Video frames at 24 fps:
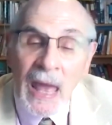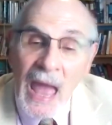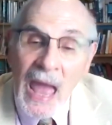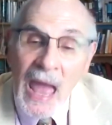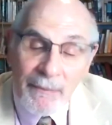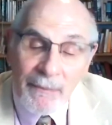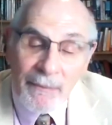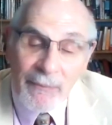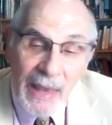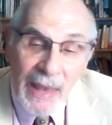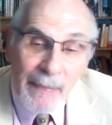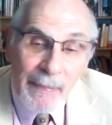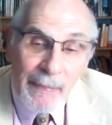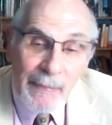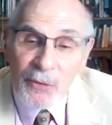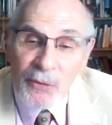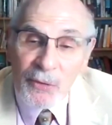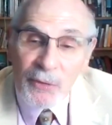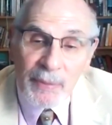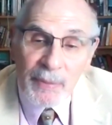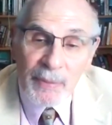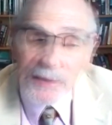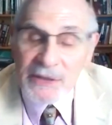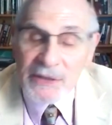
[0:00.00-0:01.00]
And maybe
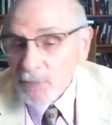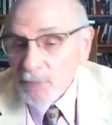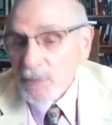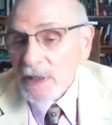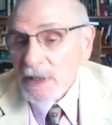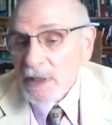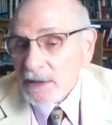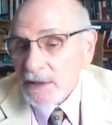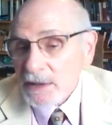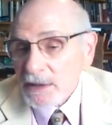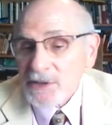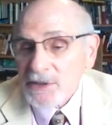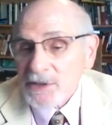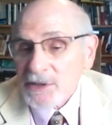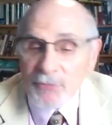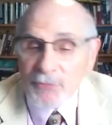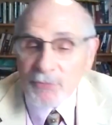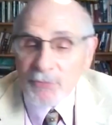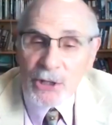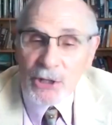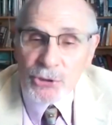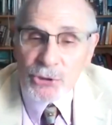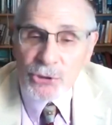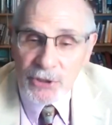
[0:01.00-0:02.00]
there'll be some
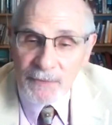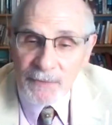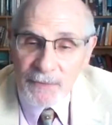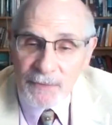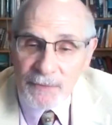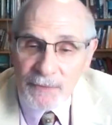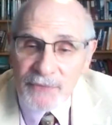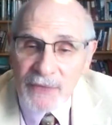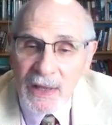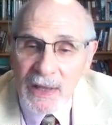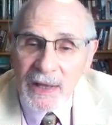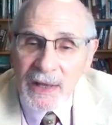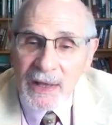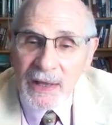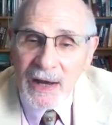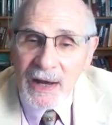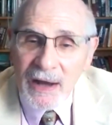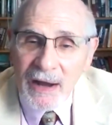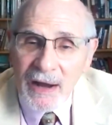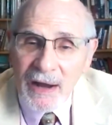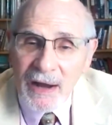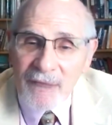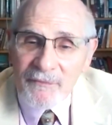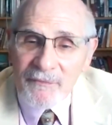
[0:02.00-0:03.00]
reconsideration
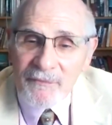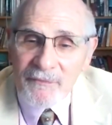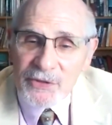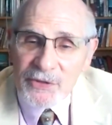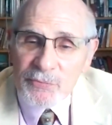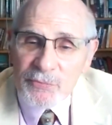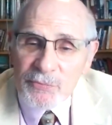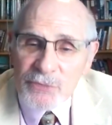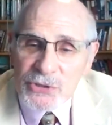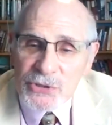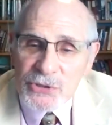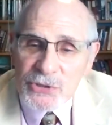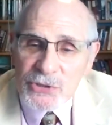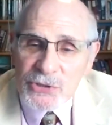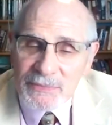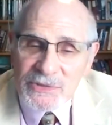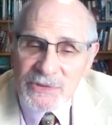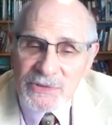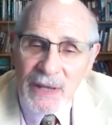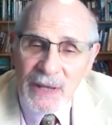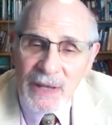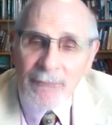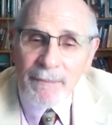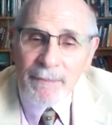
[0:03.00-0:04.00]
of this regime
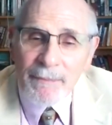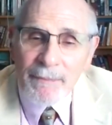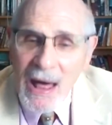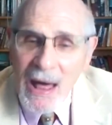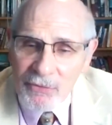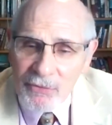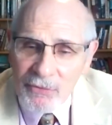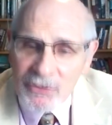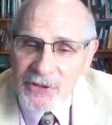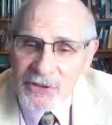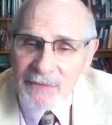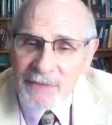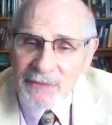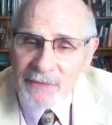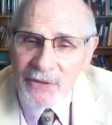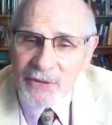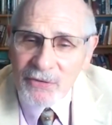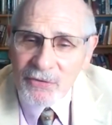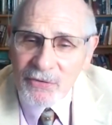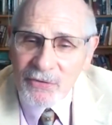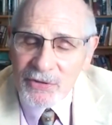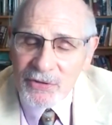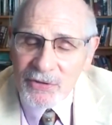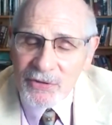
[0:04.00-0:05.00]
change policy
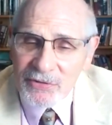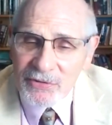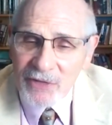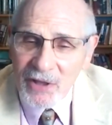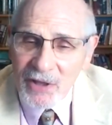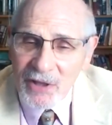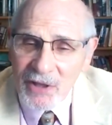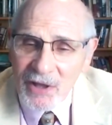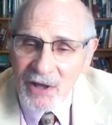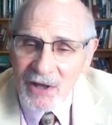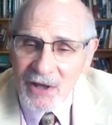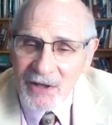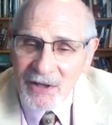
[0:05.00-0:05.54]
because